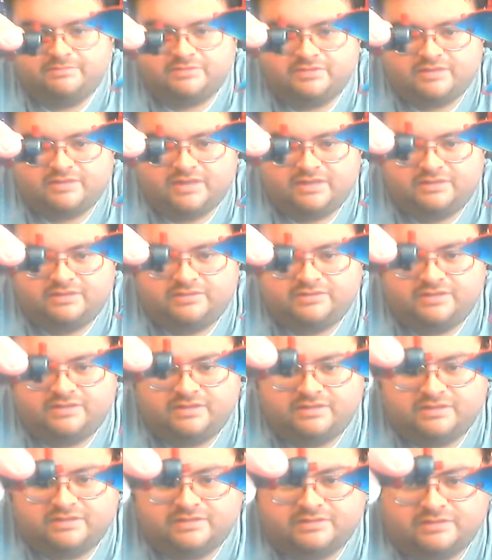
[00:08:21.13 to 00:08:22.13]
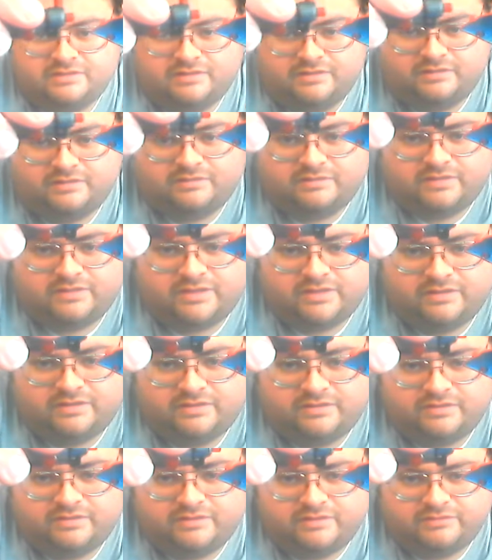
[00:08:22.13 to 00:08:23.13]
so that you see this little
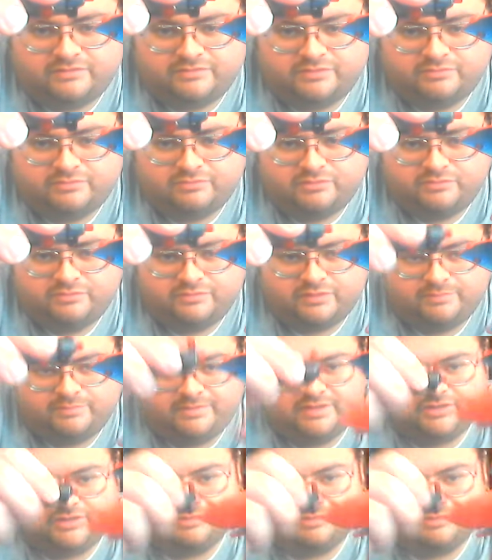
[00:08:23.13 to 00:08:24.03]
curved grooved opening